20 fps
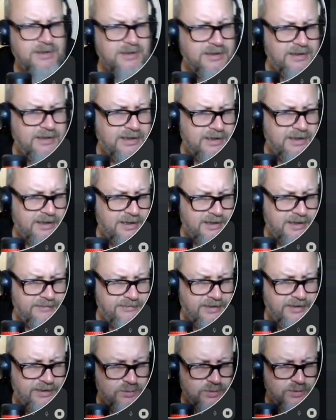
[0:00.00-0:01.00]
I have
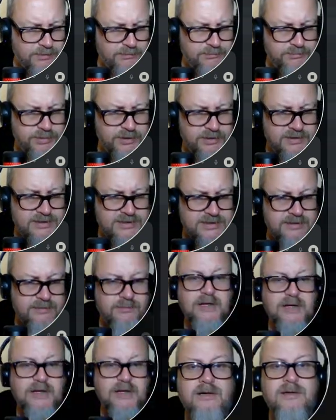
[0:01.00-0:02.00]
a run pod
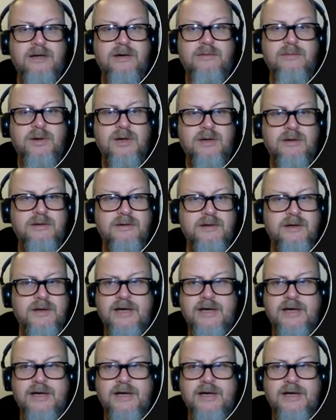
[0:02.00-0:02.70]
somewhere There we are.